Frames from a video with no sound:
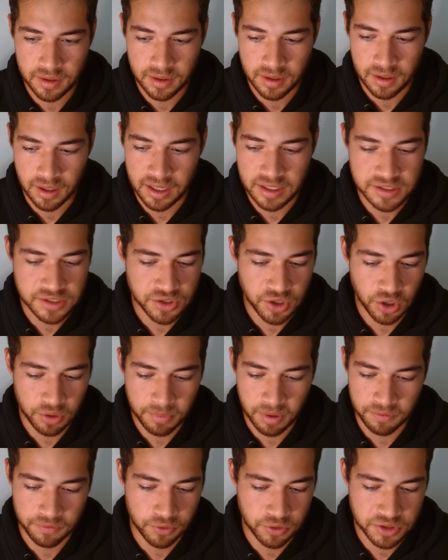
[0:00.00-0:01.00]
I didn't start
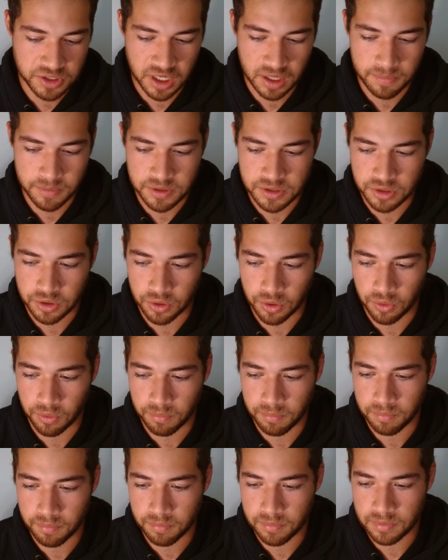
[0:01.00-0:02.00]
my first game until
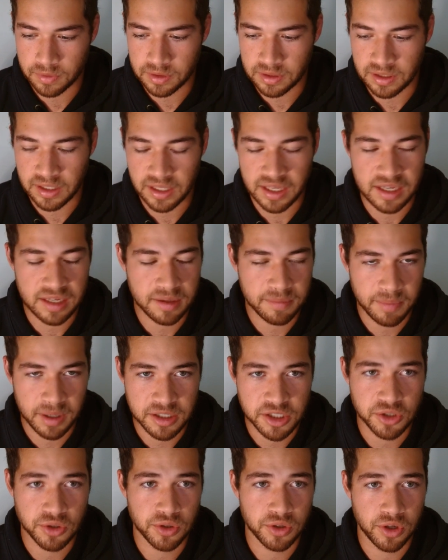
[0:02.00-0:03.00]
late my
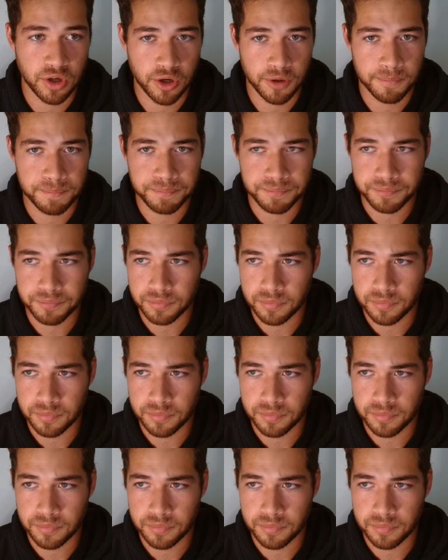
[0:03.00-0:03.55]
junior year.